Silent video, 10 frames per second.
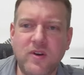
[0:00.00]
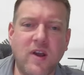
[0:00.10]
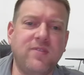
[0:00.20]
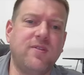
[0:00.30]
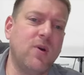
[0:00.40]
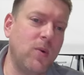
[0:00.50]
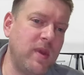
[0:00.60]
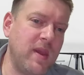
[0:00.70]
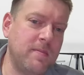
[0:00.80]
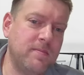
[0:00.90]
not they're
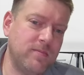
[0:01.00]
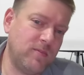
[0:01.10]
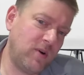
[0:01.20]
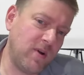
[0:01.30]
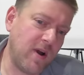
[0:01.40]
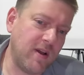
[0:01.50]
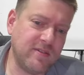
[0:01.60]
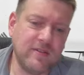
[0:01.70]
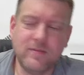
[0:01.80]
OEM or not.